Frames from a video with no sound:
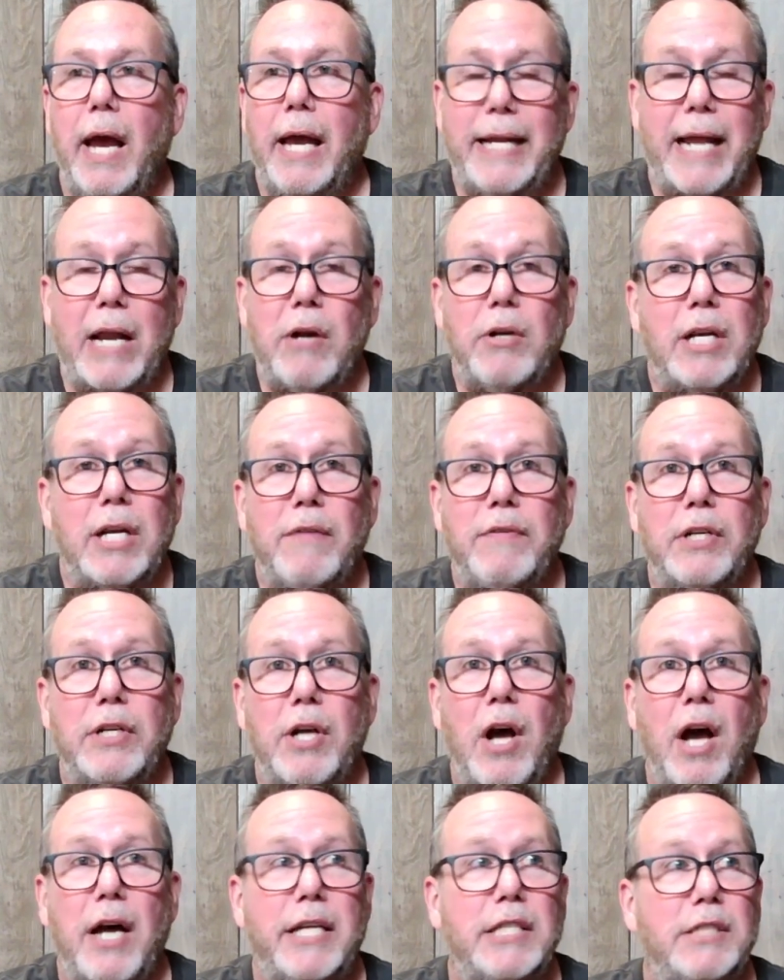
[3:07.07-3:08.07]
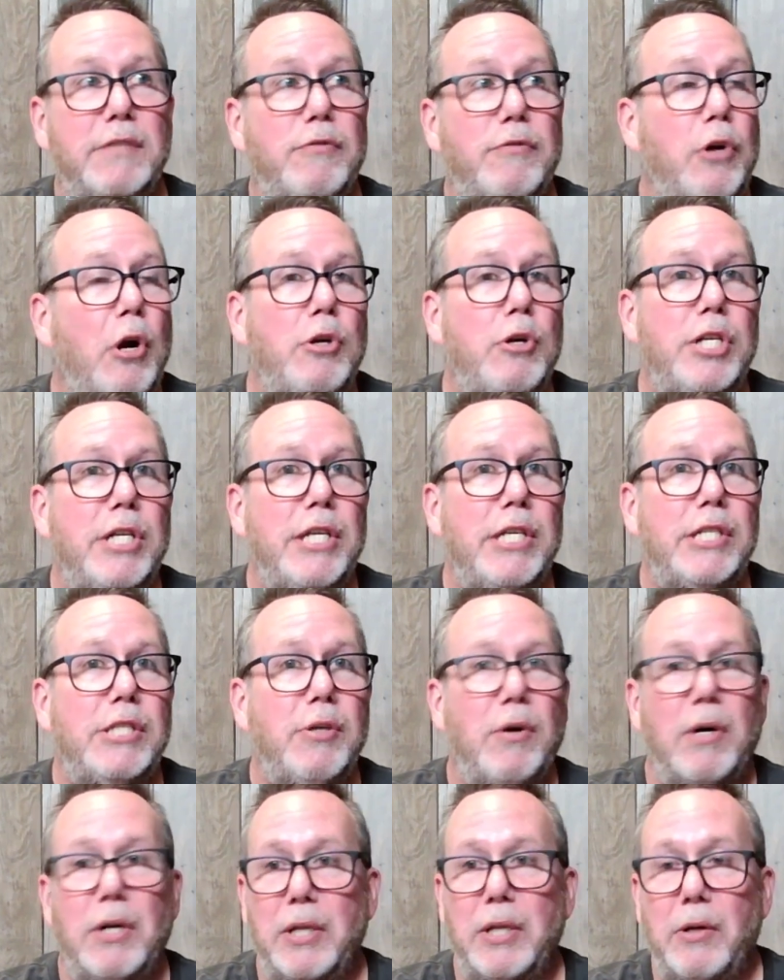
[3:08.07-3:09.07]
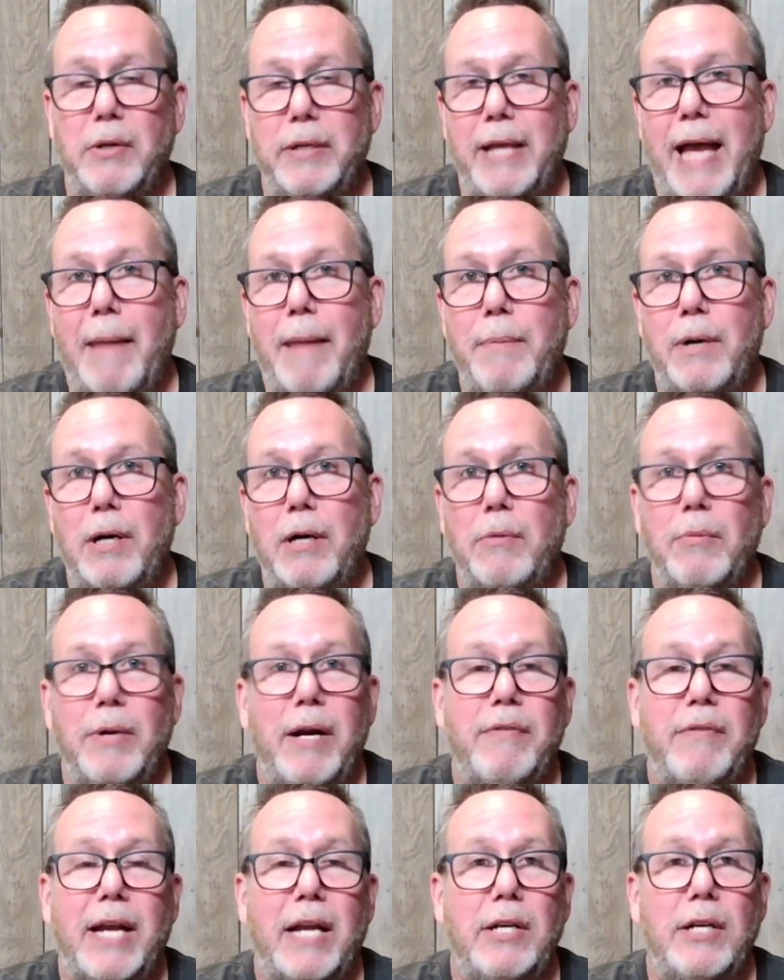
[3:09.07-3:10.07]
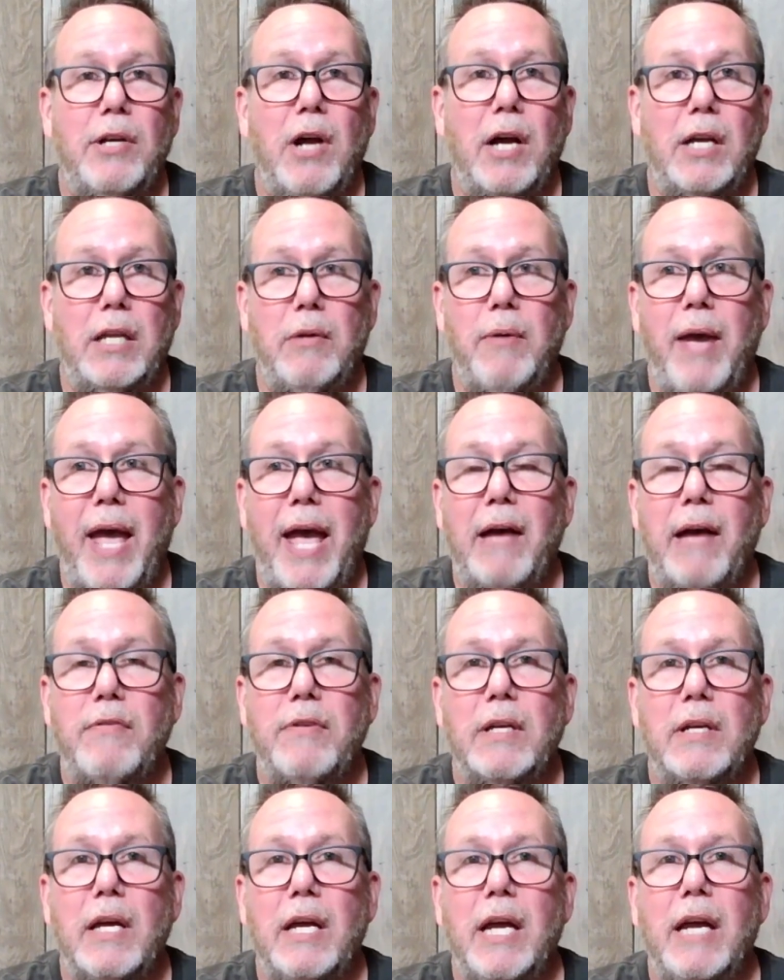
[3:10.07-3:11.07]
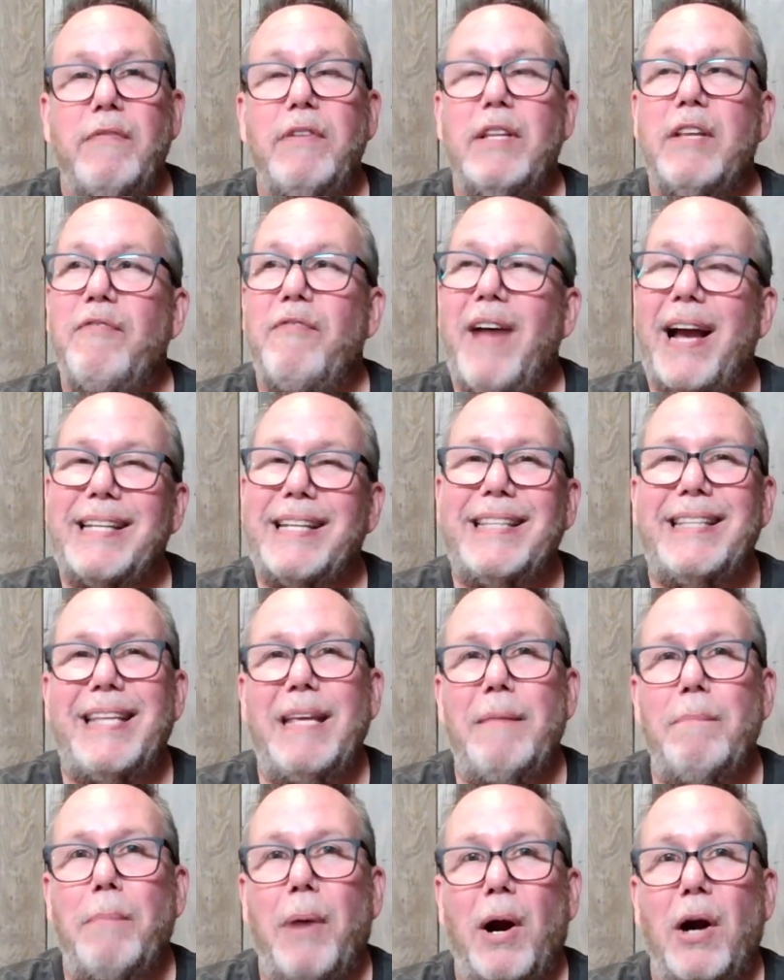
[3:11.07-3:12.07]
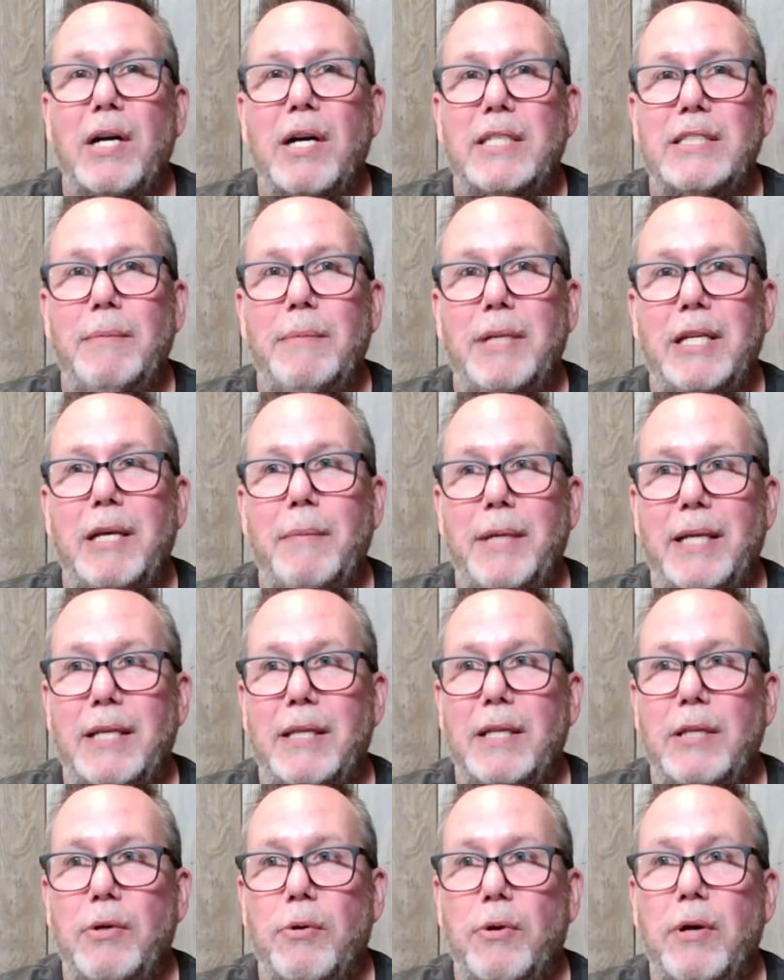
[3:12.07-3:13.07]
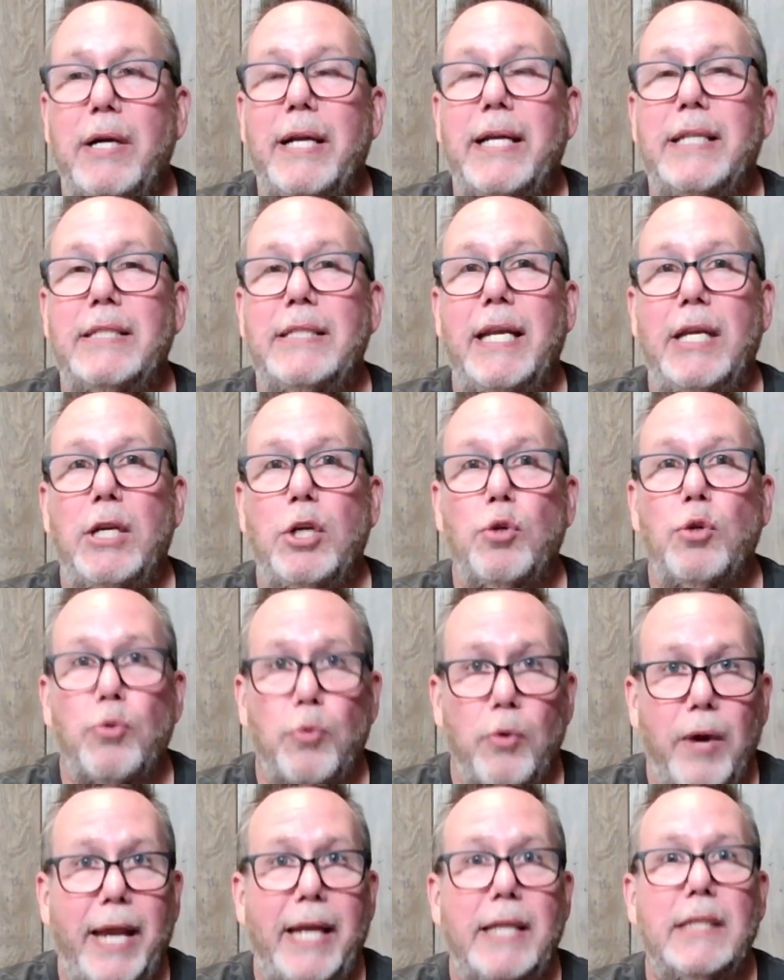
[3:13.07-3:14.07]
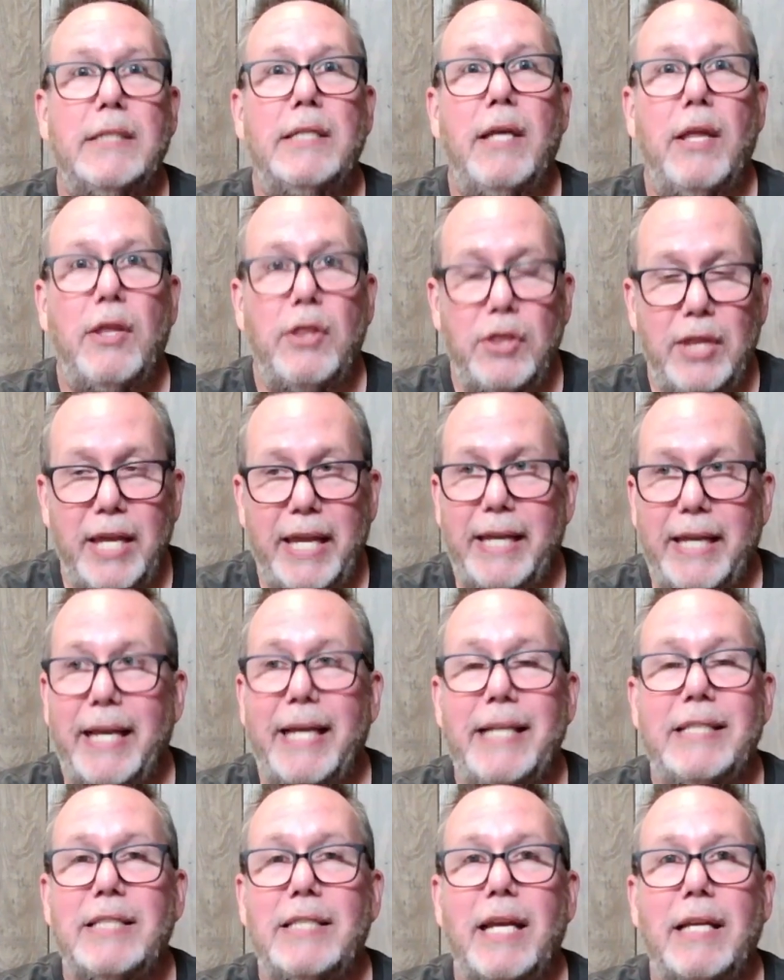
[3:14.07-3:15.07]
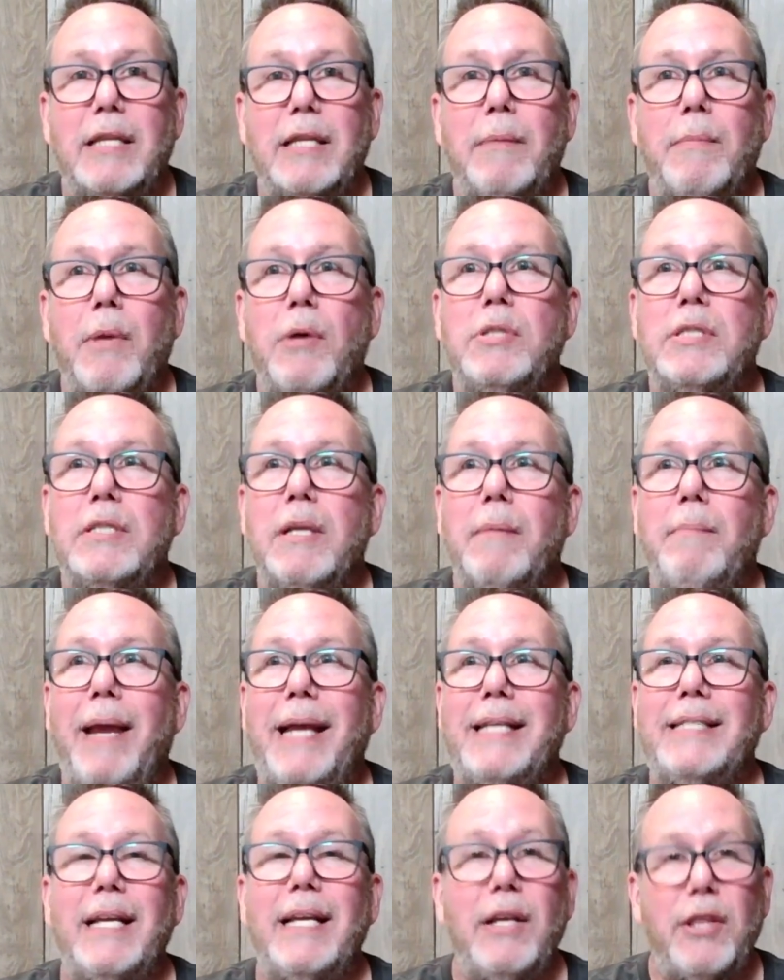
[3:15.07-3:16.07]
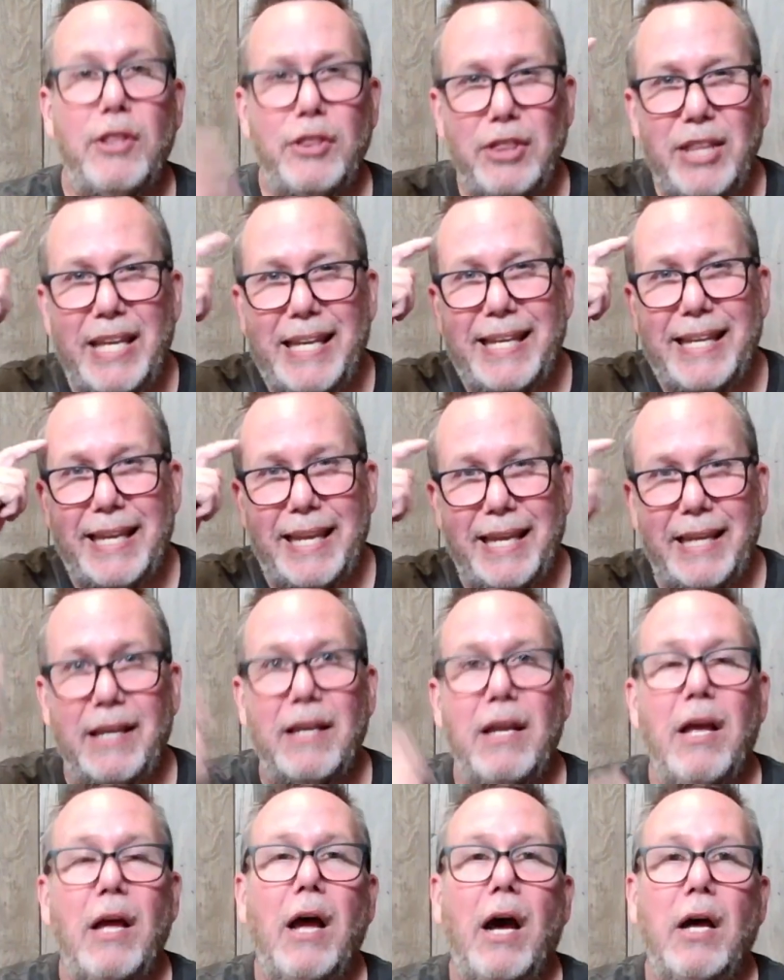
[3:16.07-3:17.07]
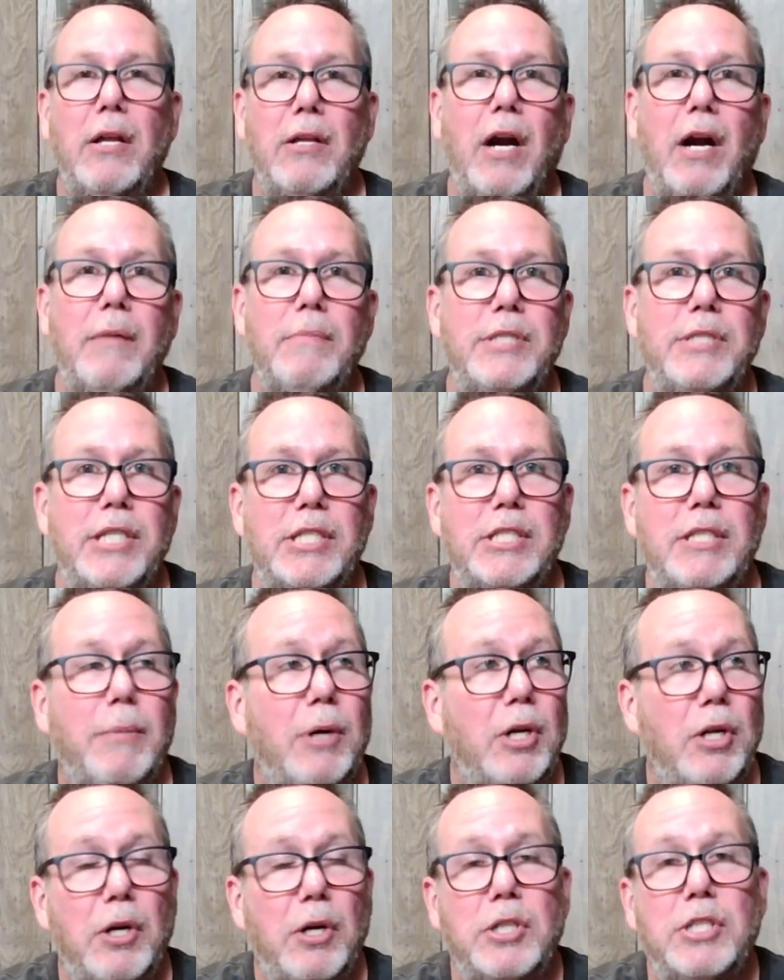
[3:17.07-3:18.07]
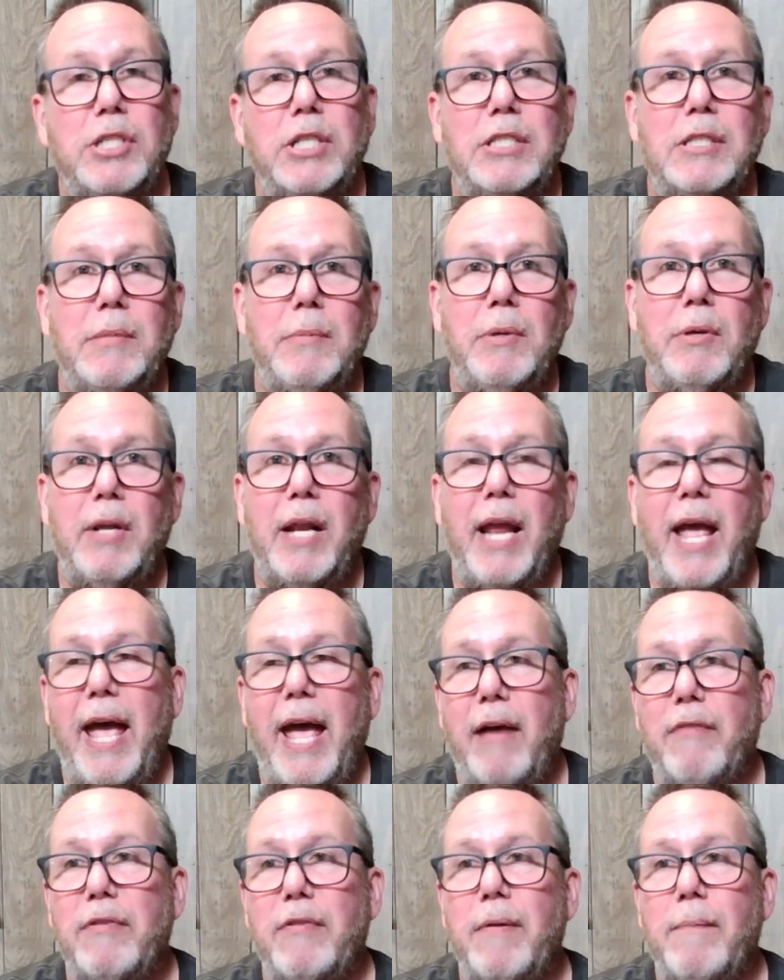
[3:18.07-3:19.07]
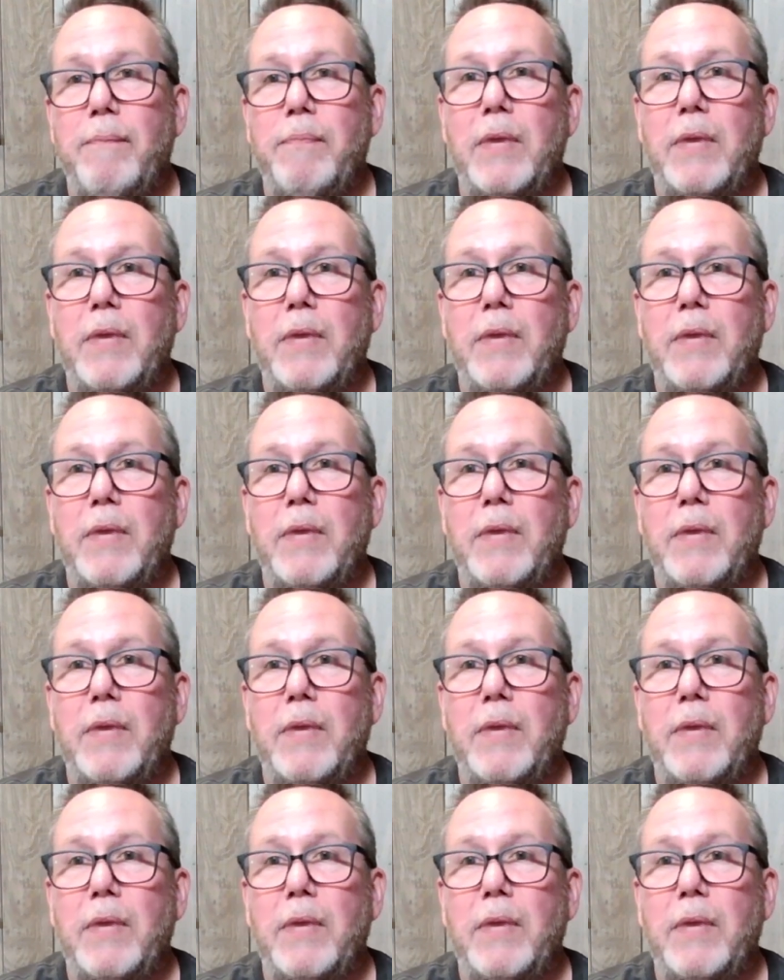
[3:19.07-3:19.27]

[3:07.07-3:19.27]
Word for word: And I don't care if your dog is ferocious or a little yapper, or whatever kind of dog you have, but the fact that they bark, somebody coming at the door, is a great thing. It's like the most amazing thinking alarm system or alert system you can have.